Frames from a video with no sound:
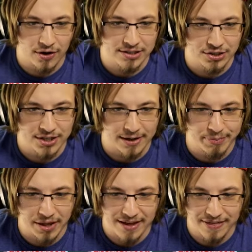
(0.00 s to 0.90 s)
I just got to
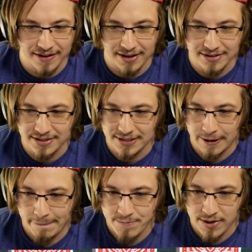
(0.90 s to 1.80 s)
play things
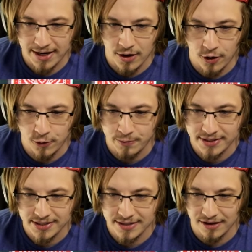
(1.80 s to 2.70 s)
in
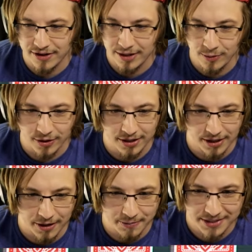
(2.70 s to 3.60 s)
hopes of getting more
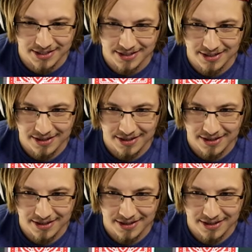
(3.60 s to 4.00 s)
clubs.